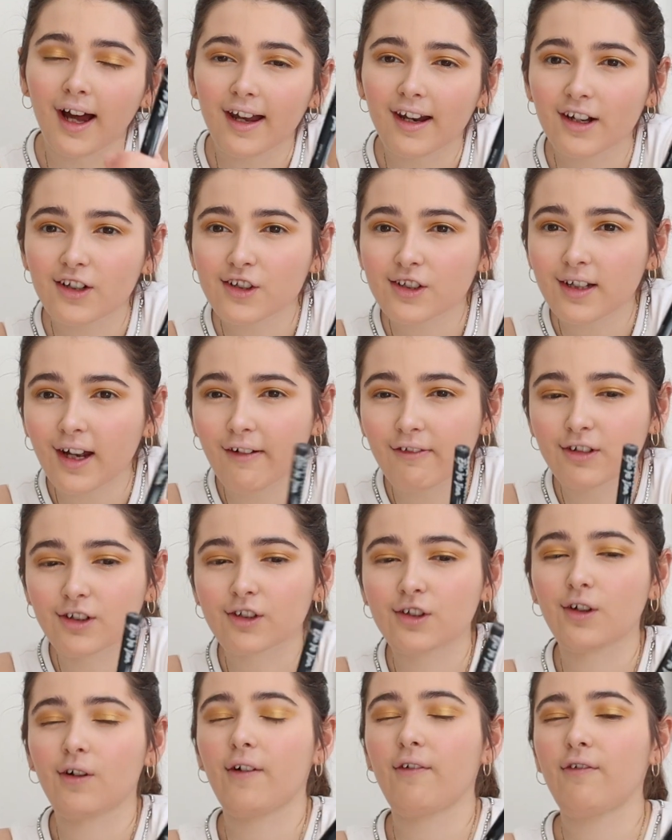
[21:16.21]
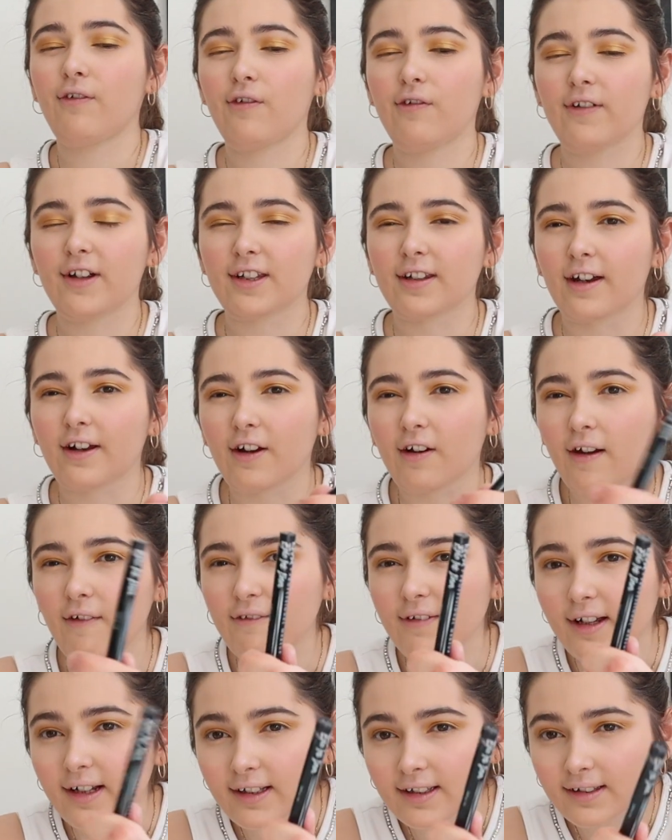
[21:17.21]
And I just have to, so for this I go
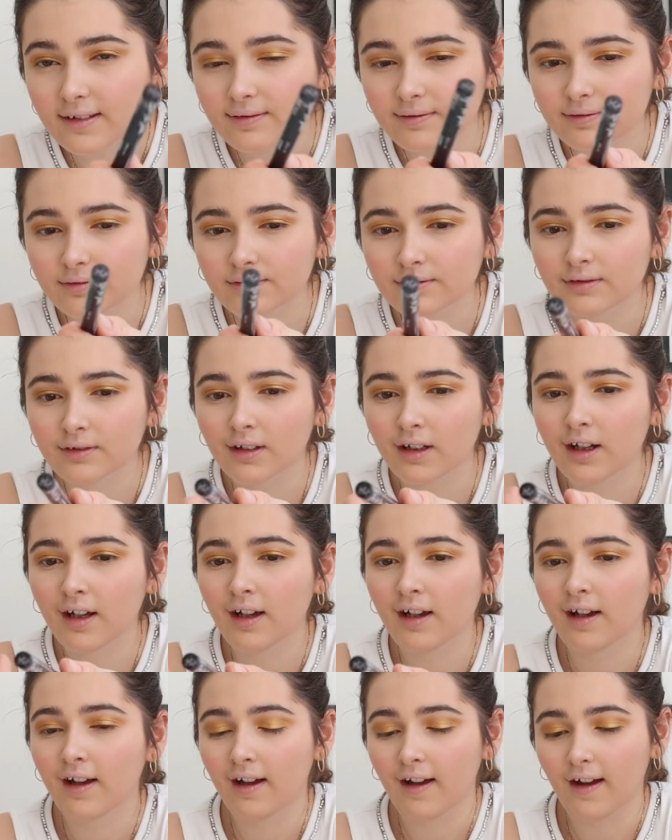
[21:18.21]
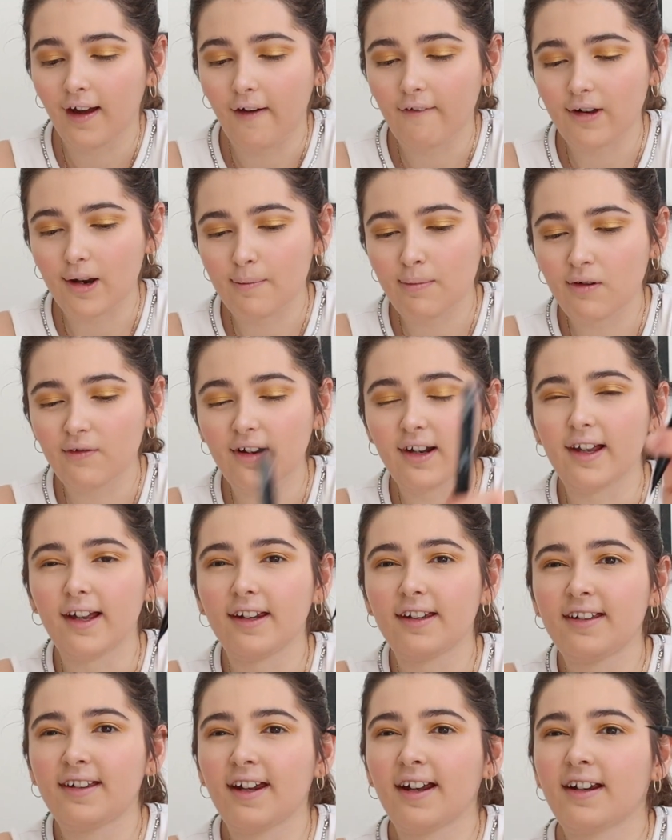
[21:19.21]
like this. And then I put the
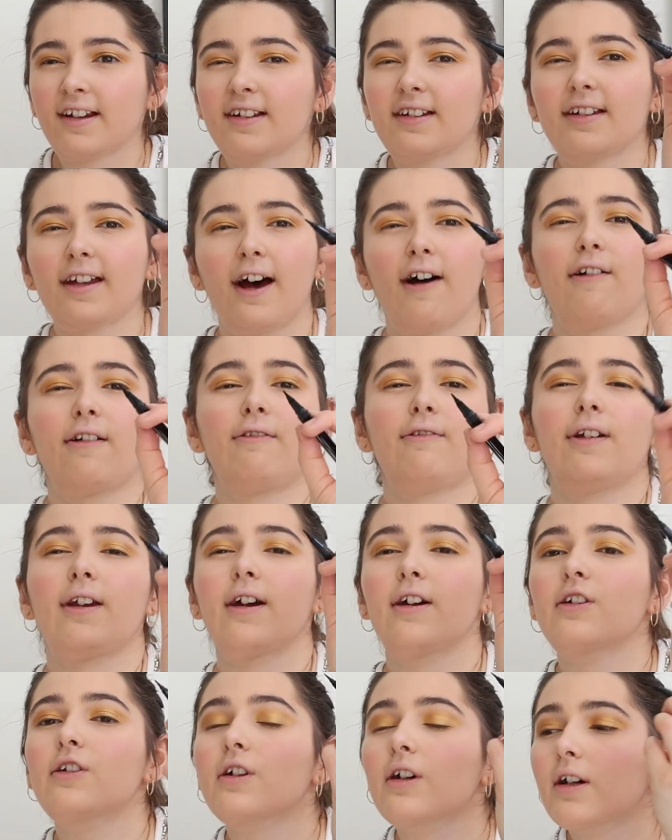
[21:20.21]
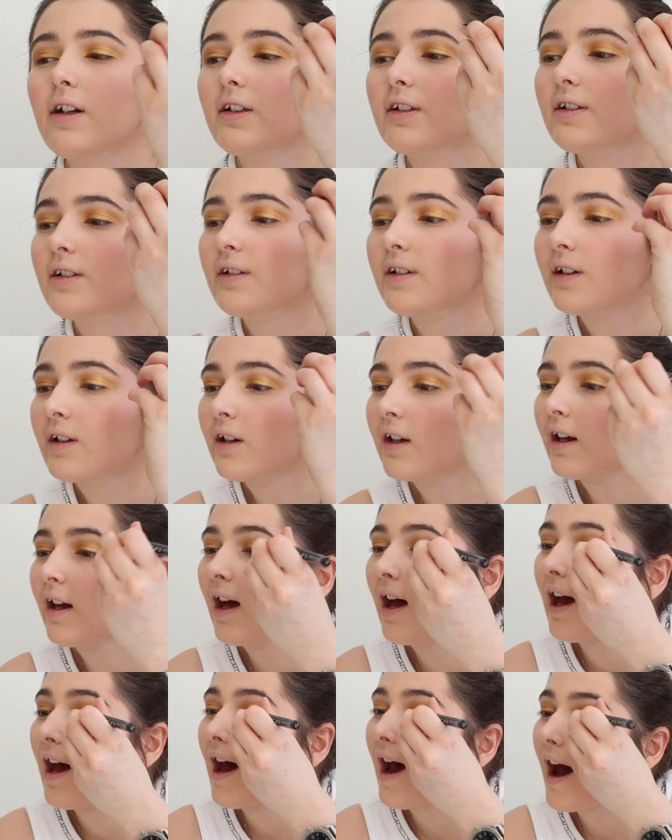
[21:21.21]
lid down, and then I just,
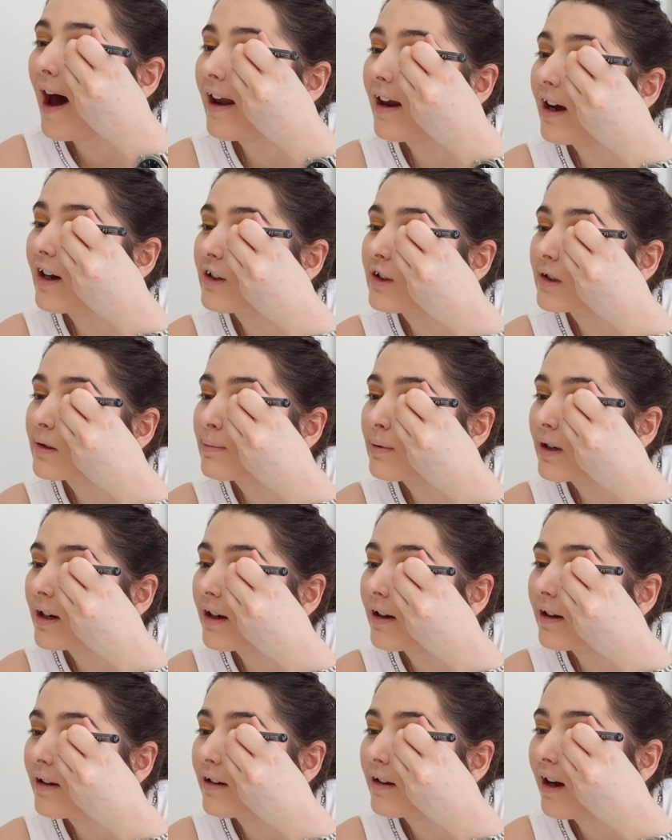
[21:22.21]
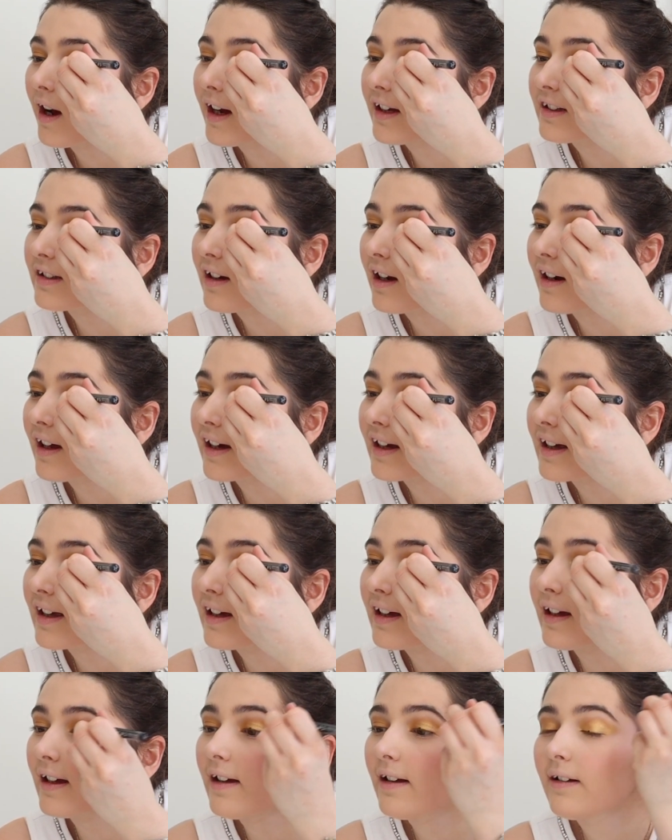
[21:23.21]
and I just put it, I start like
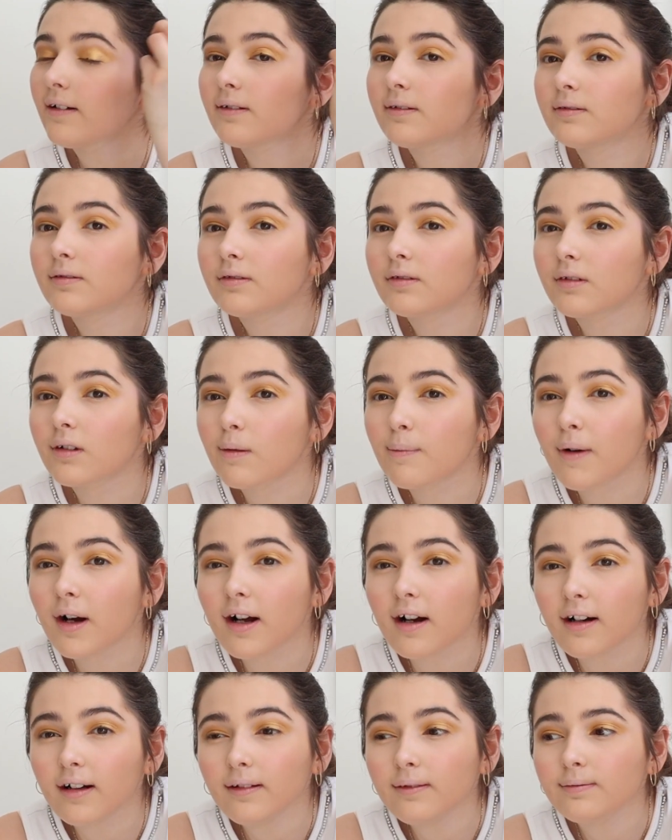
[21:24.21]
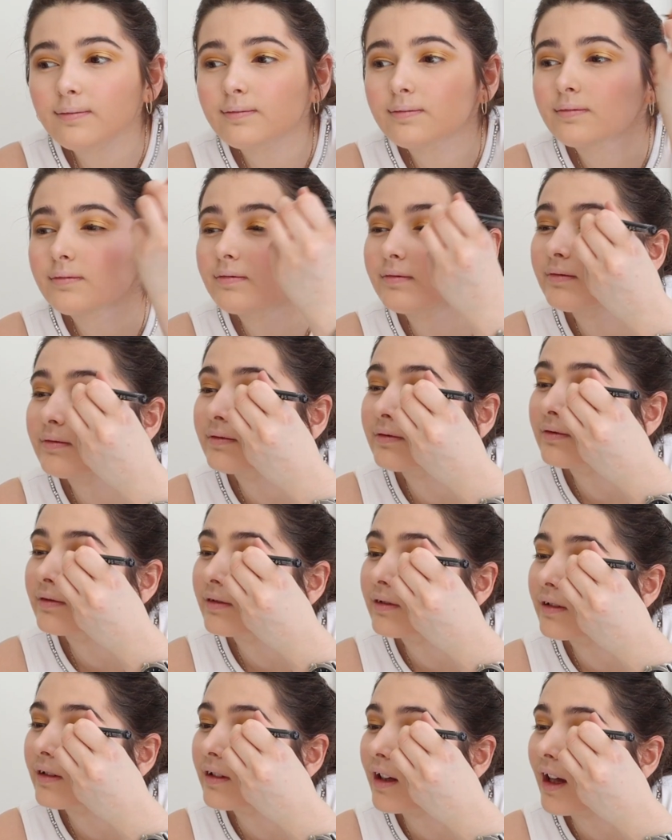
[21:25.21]
here on my eye.
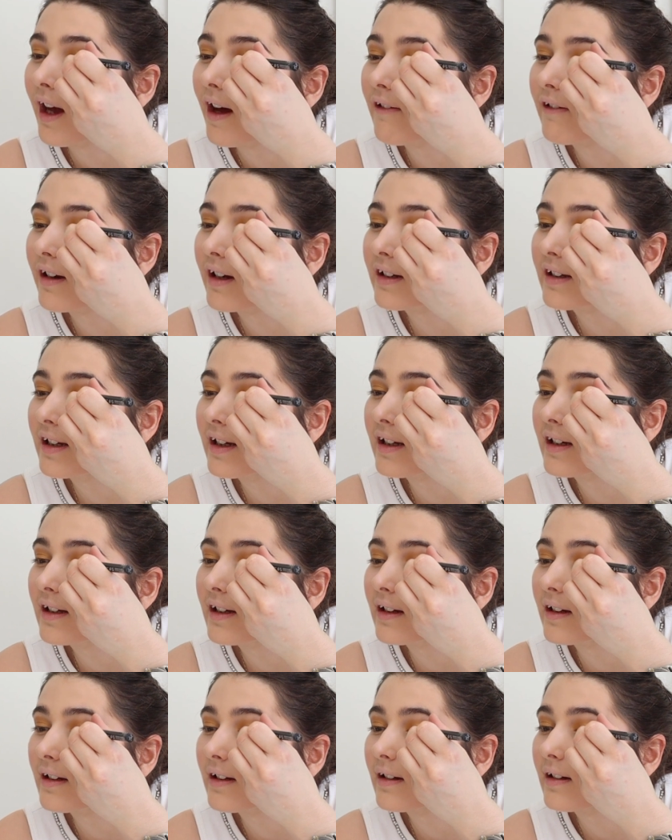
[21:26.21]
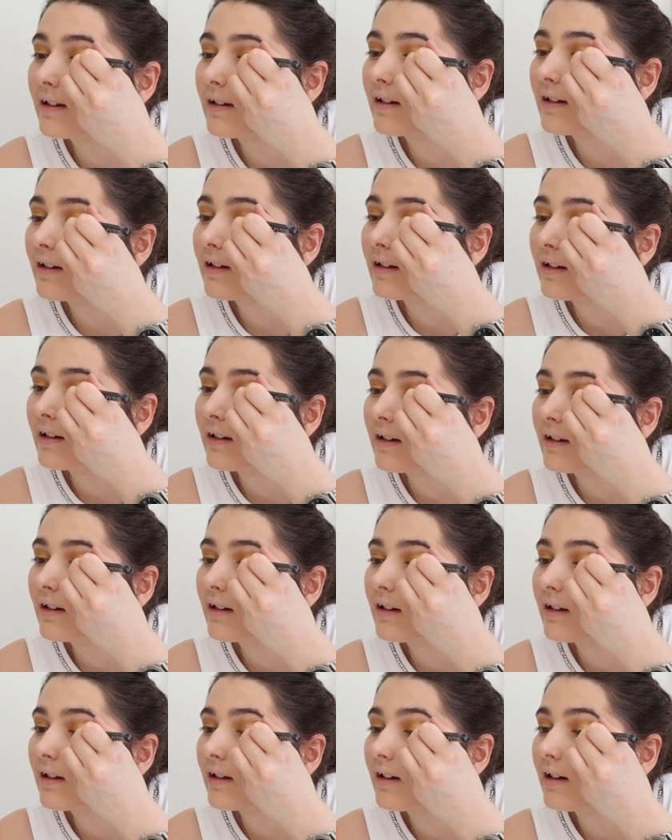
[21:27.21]
And then I take it
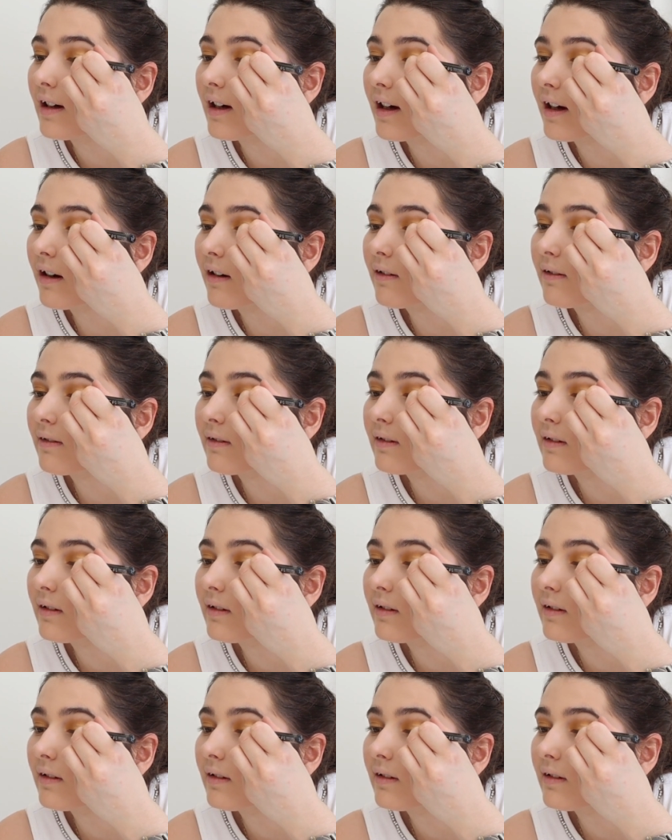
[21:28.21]
out.